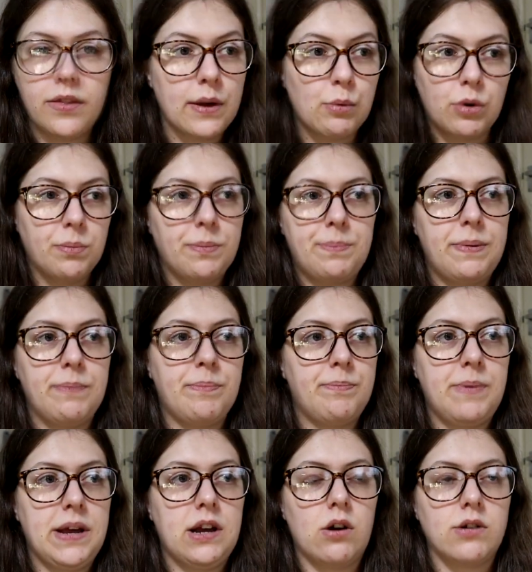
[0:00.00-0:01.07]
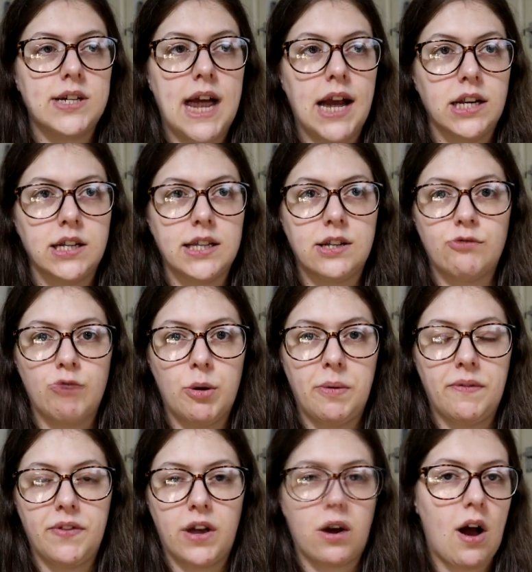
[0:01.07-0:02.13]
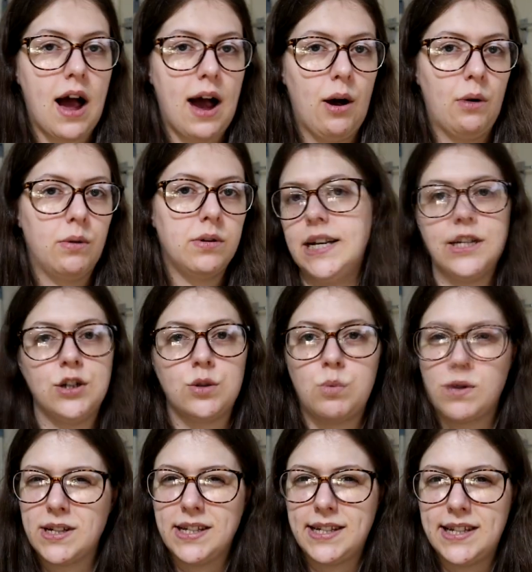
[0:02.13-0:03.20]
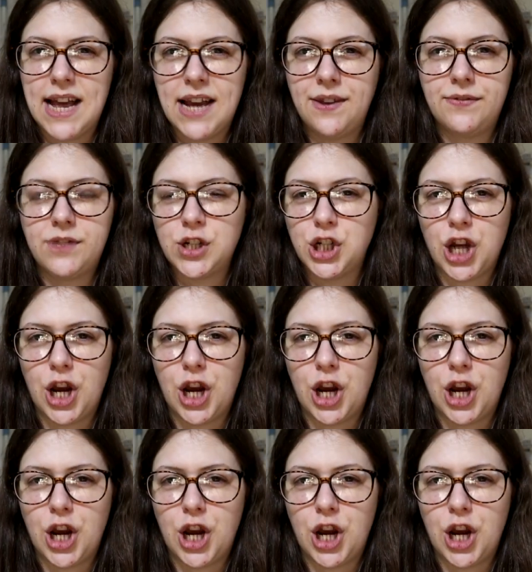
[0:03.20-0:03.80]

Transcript: They wouldn't be contained to this room if they got out and it just wasn't safe to